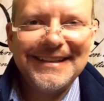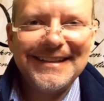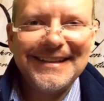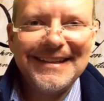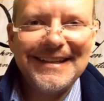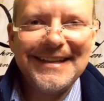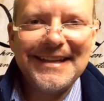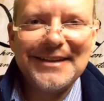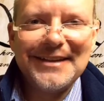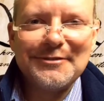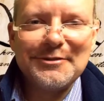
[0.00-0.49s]

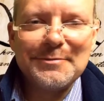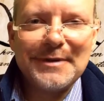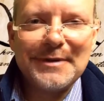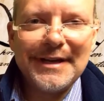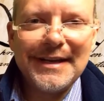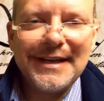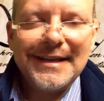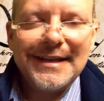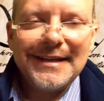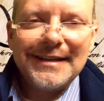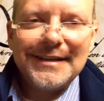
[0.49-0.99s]
Hey
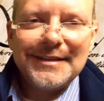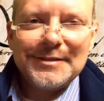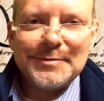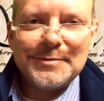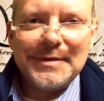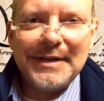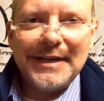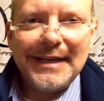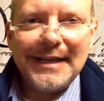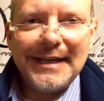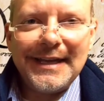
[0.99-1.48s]
everybody, it's
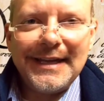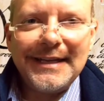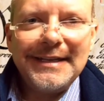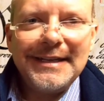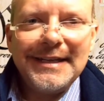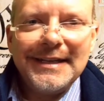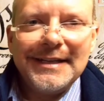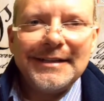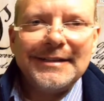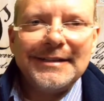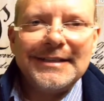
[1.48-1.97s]
me again.
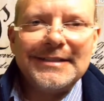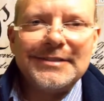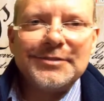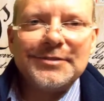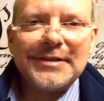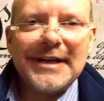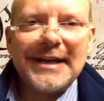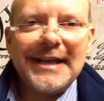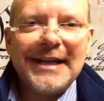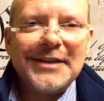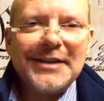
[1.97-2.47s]
Let's
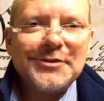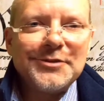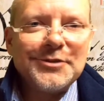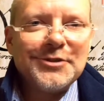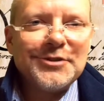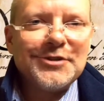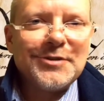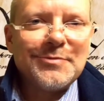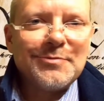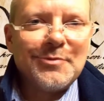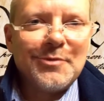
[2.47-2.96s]
try to answer
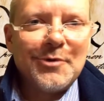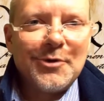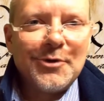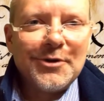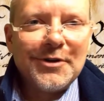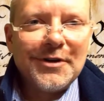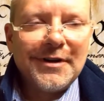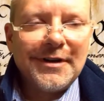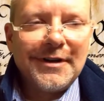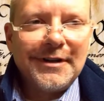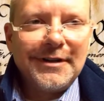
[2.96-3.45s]
some
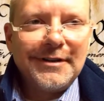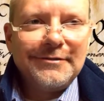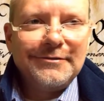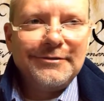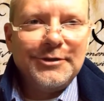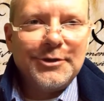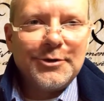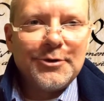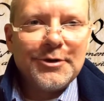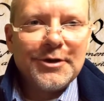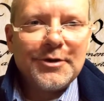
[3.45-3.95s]
more of
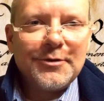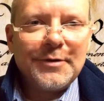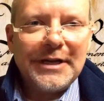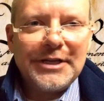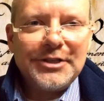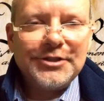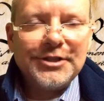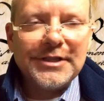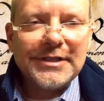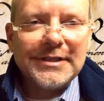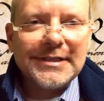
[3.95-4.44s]
your
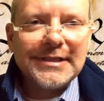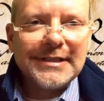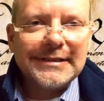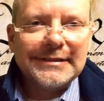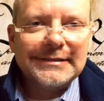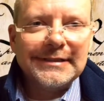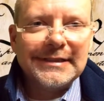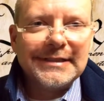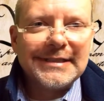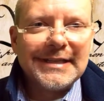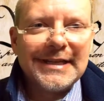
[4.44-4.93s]
questions.
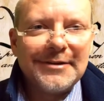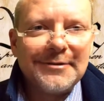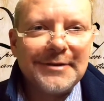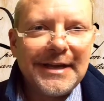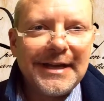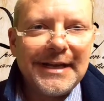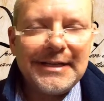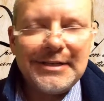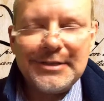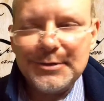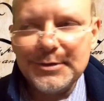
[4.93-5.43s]
Let's get
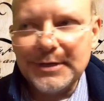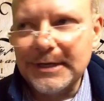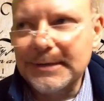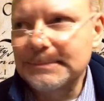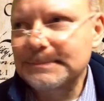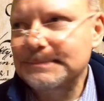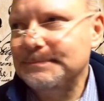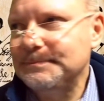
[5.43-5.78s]
right into it.